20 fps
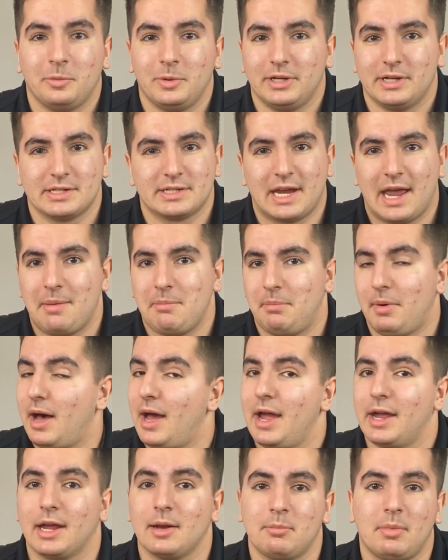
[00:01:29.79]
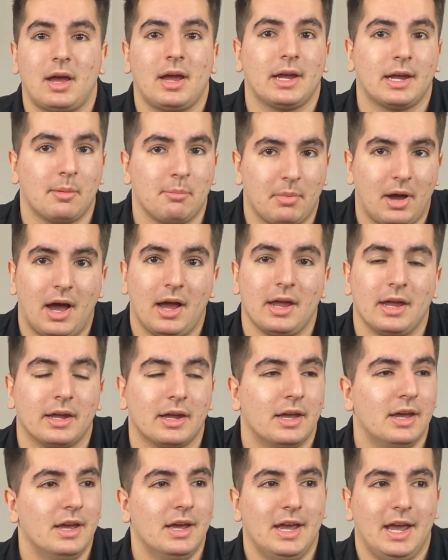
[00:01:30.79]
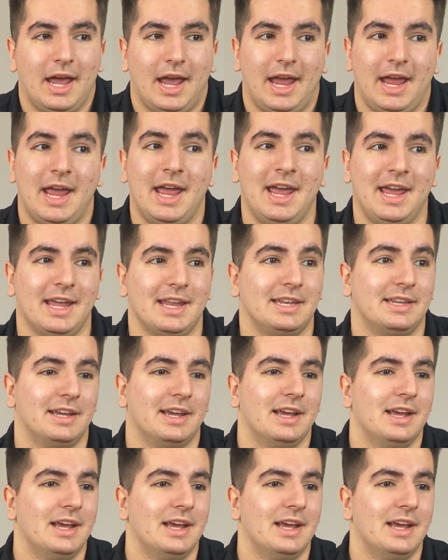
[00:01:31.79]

We just kept buying and buying and buying. And